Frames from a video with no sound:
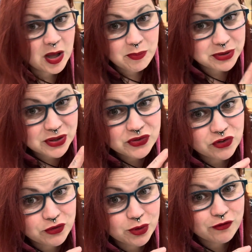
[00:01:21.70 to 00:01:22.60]
But those are
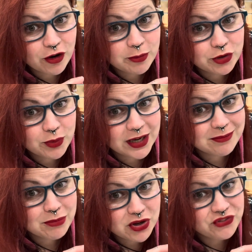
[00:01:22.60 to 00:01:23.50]
few and far between.
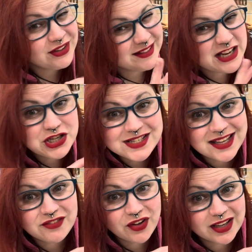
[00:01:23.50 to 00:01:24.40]
Mostly, they just
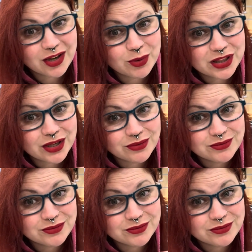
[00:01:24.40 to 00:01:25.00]
like fucking with you.